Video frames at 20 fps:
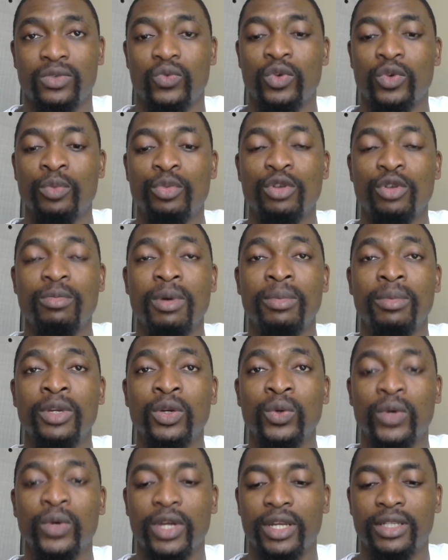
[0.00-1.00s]
we'll probably
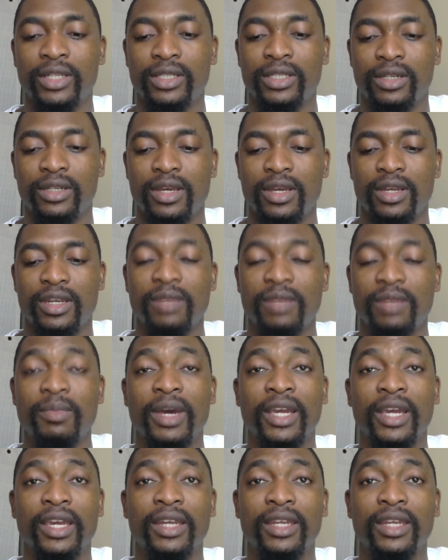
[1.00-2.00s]
look at the
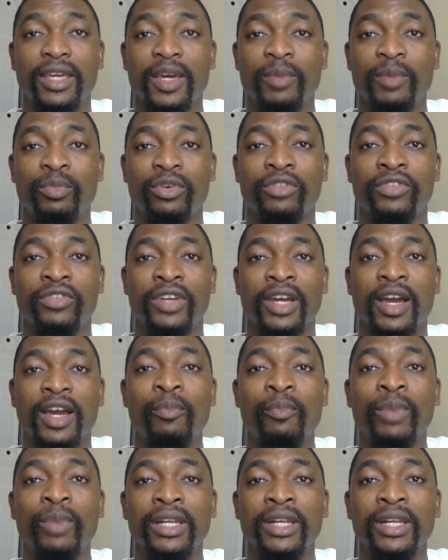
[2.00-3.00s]
market cap of the
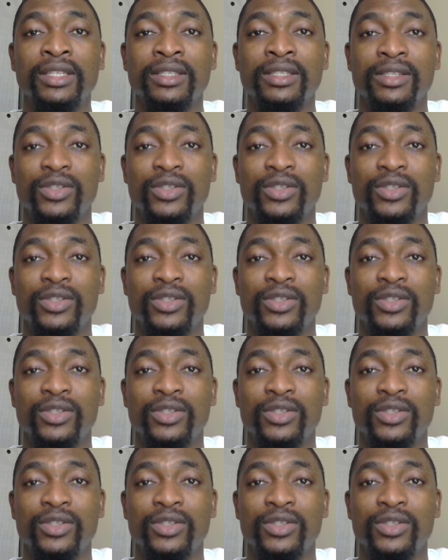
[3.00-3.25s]
companies.